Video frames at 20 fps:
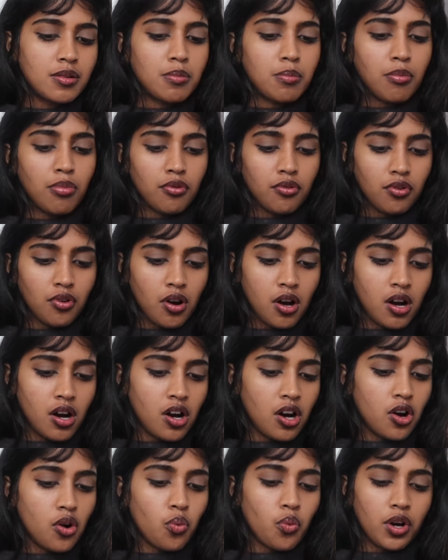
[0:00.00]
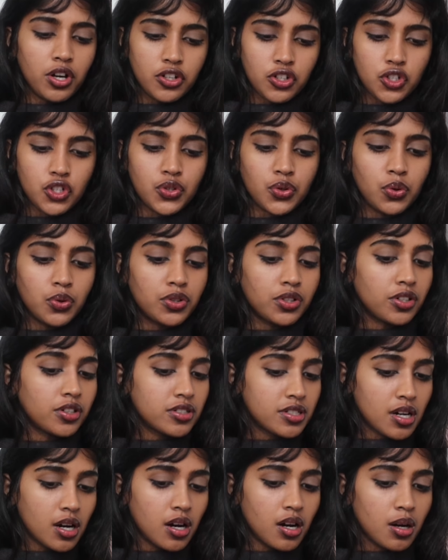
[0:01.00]
bra one shoulder
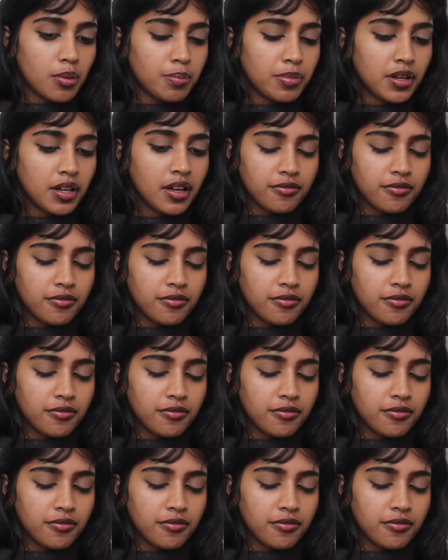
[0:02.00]
top